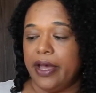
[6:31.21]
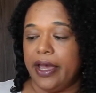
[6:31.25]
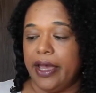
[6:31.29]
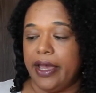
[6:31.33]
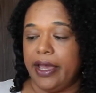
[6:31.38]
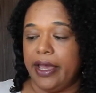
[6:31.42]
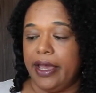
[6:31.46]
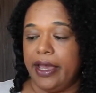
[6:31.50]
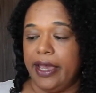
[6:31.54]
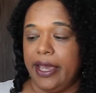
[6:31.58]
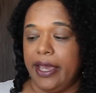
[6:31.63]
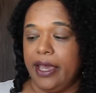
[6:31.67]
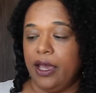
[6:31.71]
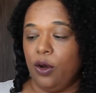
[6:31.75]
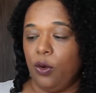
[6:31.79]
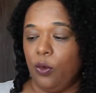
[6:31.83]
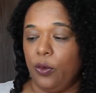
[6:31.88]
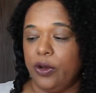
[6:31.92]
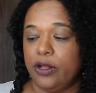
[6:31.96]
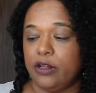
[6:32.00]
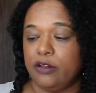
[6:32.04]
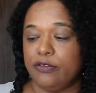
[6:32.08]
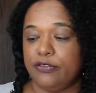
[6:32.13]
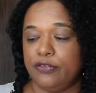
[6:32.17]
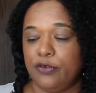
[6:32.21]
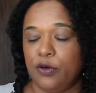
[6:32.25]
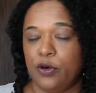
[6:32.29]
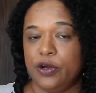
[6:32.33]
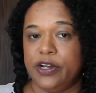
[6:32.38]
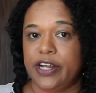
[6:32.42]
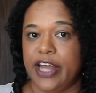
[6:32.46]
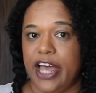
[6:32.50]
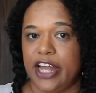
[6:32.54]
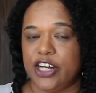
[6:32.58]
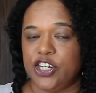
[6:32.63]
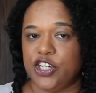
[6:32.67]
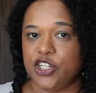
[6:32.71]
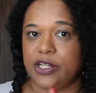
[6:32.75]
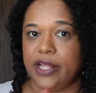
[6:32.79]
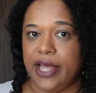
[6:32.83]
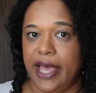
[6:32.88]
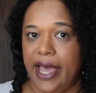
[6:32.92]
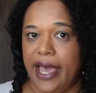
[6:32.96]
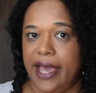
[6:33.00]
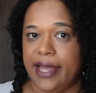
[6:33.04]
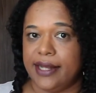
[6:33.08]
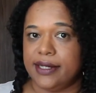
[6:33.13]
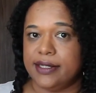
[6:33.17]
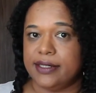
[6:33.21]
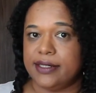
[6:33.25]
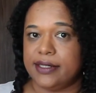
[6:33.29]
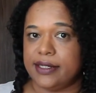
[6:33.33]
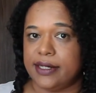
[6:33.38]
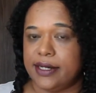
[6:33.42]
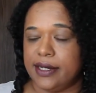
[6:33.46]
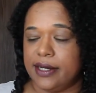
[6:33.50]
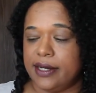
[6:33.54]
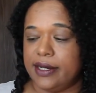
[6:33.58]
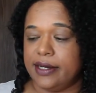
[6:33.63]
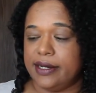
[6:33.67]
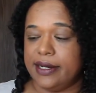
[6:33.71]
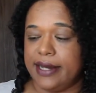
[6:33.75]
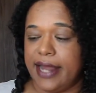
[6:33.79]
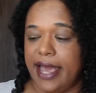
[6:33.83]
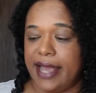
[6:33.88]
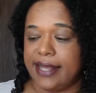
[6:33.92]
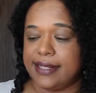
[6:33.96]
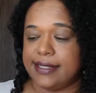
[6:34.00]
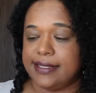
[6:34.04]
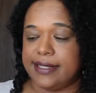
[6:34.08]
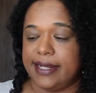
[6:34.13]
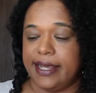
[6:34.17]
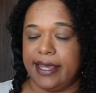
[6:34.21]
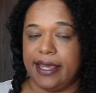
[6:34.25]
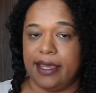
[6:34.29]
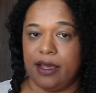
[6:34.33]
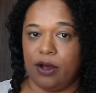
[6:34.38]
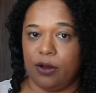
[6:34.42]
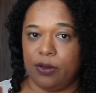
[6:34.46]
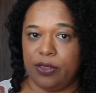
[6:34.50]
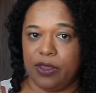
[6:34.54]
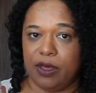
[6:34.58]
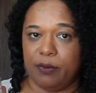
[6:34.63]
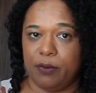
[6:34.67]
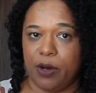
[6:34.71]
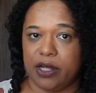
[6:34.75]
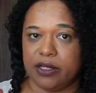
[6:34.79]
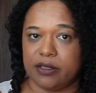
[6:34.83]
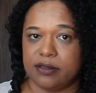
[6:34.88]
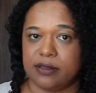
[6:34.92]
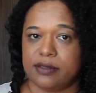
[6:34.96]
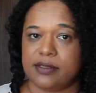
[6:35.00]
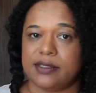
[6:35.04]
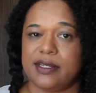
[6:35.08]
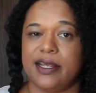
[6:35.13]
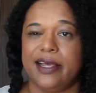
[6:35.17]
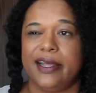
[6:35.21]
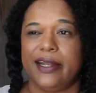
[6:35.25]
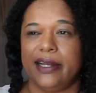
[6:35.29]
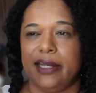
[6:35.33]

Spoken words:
hair oil for natural and relaxed hair on their bottles.